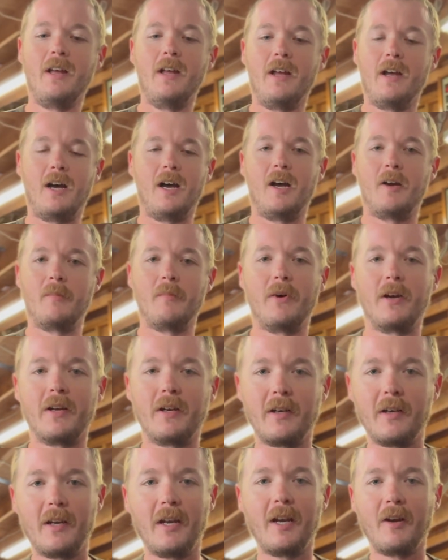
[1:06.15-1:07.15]
But
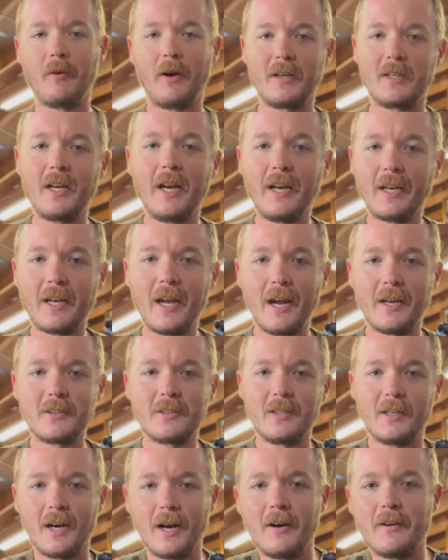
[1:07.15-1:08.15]
anyway, tannic
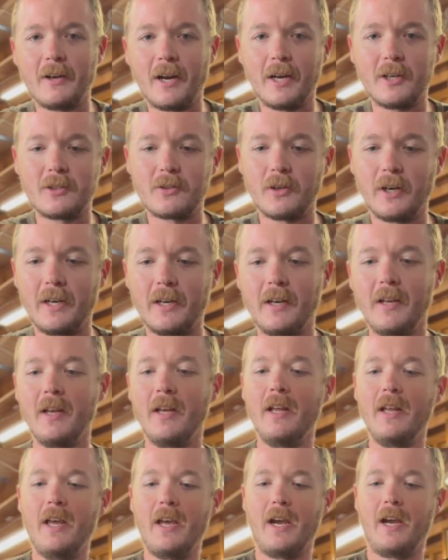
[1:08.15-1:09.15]
acid, iron nitrate,
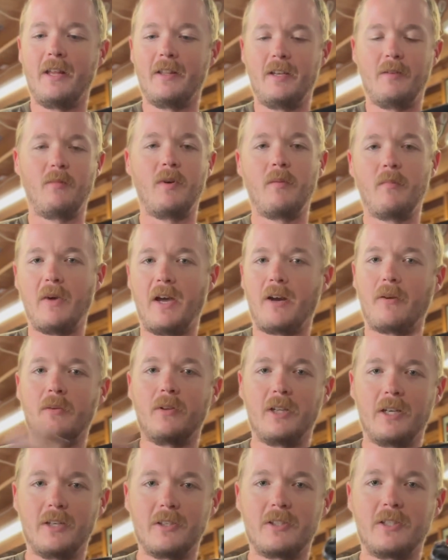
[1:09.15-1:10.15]
and then went back with
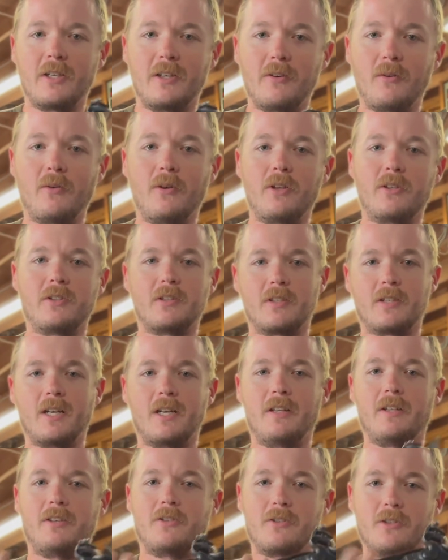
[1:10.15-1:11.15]
linseed oil. This is kind
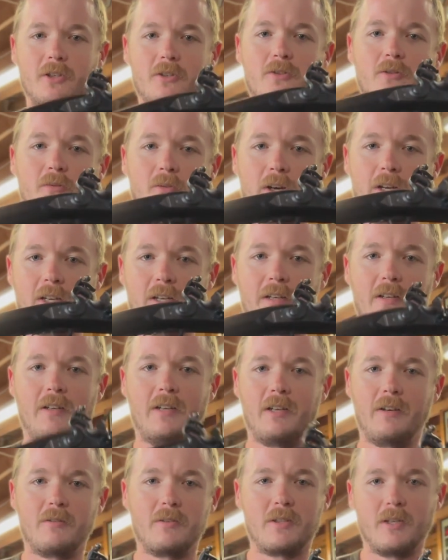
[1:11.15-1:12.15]
of the traditional way that
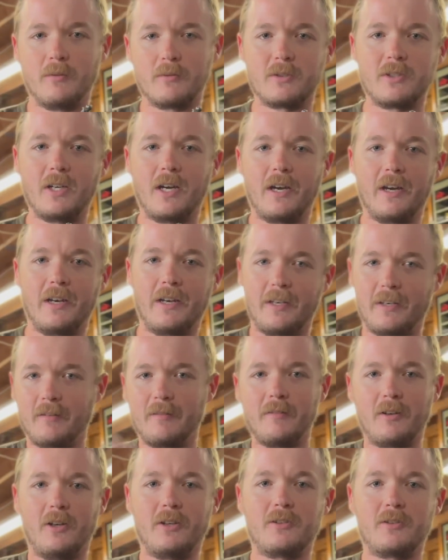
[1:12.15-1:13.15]
it was done,
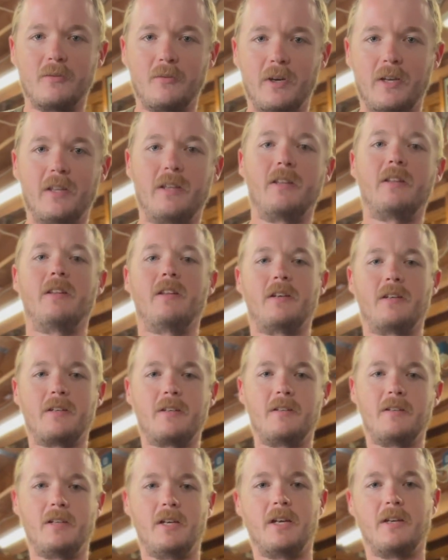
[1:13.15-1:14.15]
and also the way
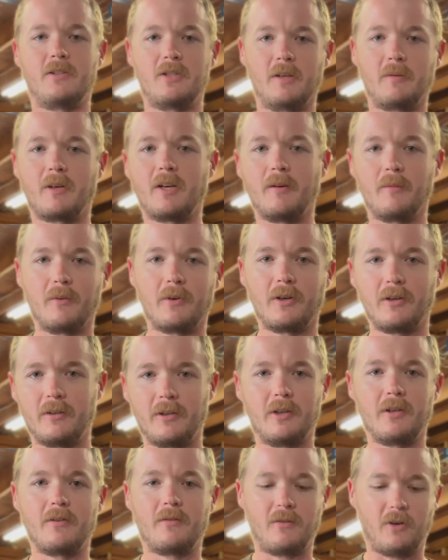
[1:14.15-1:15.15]
that Jim Kibler,
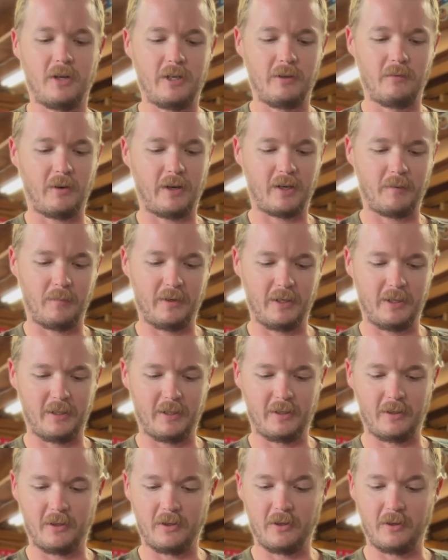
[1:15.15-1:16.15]
as far as he recommended it
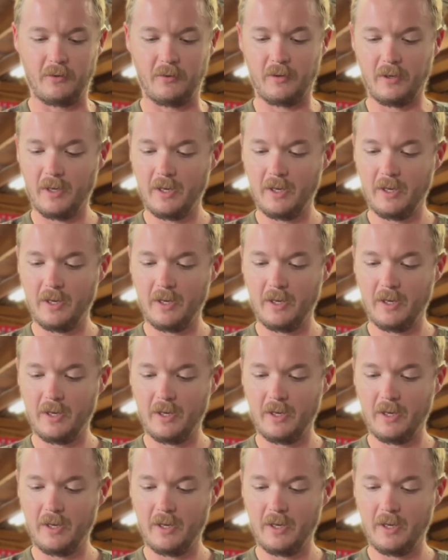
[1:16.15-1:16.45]
to do.